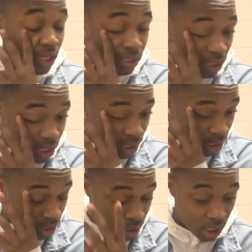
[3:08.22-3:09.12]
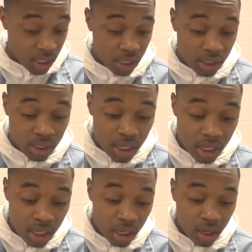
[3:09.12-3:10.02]
yesterday, it
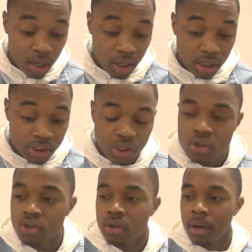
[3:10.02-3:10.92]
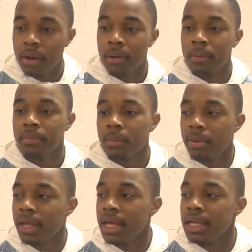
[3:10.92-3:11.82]
showed um, the
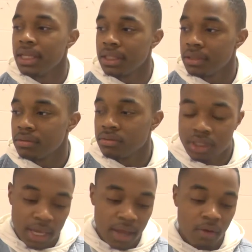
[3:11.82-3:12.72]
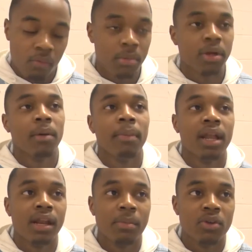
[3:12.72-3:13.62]
plan that they have with
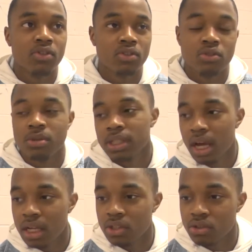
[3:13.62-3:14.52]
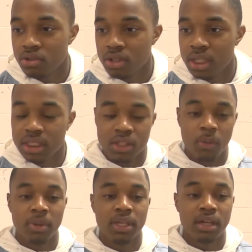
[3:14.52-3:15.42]
combining the middle school with the high school, and it's
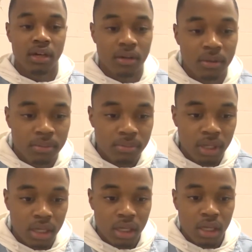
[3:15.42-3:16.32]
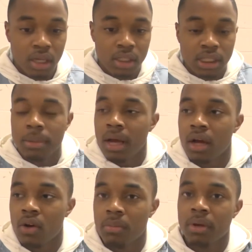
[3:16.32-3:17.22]
going to be um, seem like
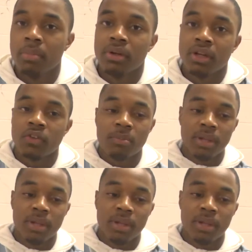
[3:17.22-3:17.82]
it's going to be a productive